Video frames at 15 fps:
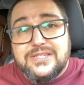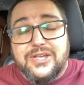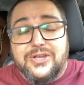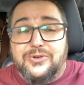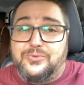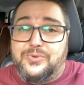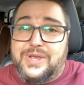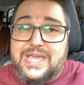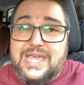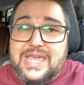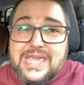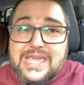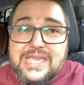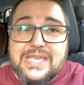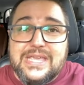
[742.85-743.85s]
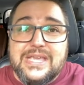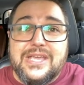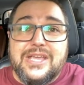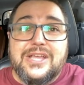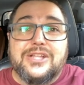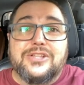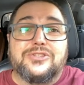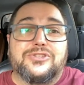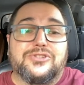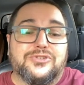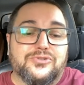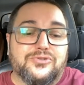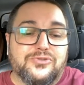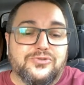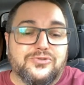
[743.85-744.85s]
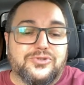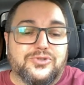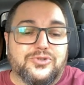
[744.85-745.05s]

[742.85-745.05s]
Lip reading: a way to